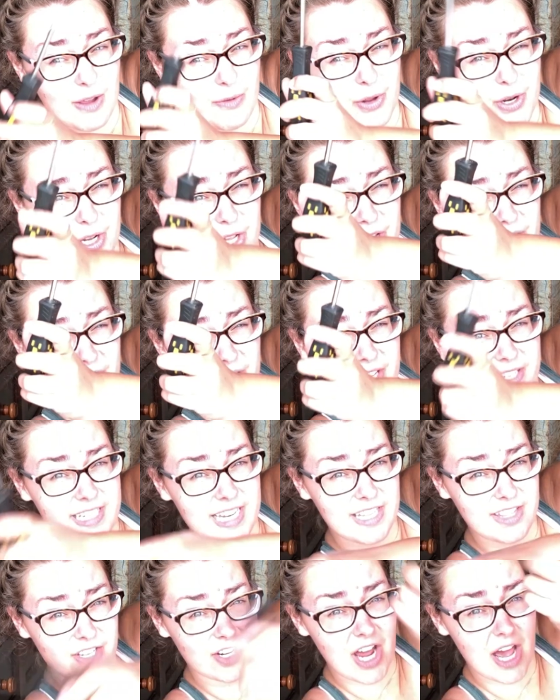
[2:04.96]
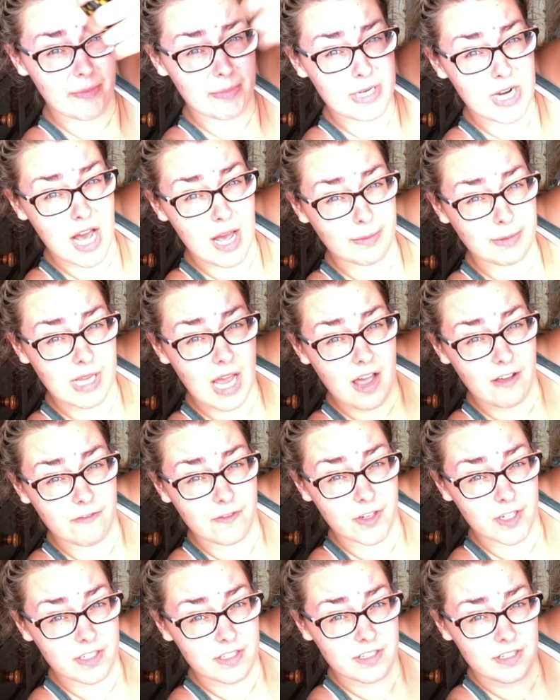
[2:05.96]
I'm gonna take the knobby knobs off
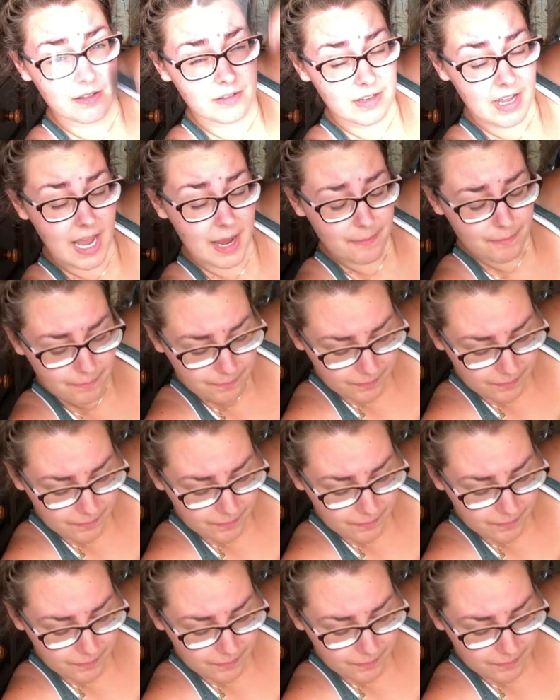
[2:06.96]
first. Okay?